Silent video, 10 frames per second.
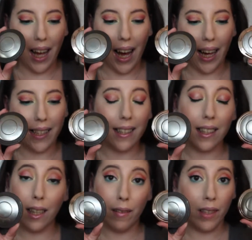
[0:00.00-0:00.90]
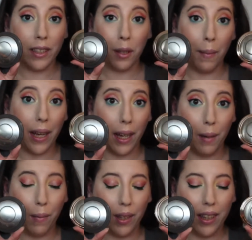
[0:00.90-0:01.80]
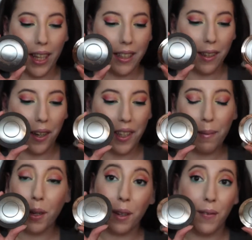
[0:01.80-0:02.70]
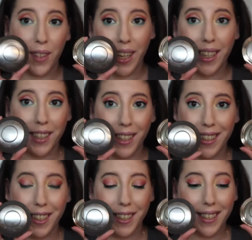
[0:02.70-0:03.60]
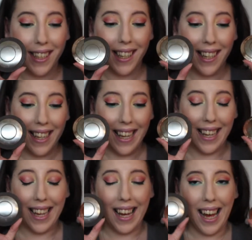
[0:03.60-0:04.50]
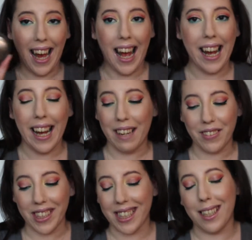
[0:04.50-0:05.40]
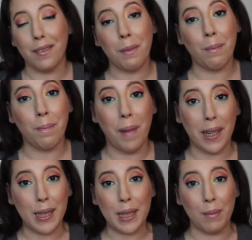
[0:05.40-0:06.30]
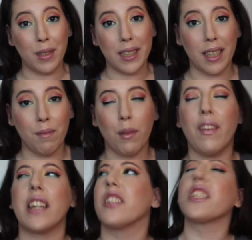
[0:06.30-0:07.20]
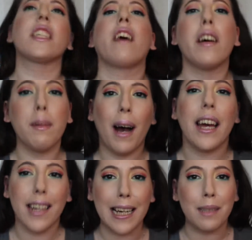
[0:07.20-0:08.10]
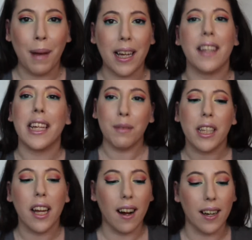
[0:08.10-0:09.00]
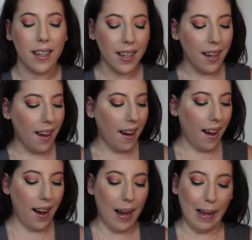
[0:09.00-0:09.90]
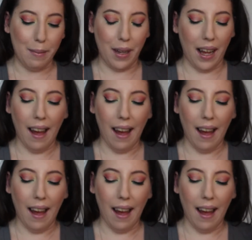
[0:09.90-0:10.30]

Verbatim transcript: as Liv loves her makeup, likes to call them her flying saucers. I really love the Becca Shimmery Skin Perfectors. Just call them highlighters, Becca. That's what they are. Um,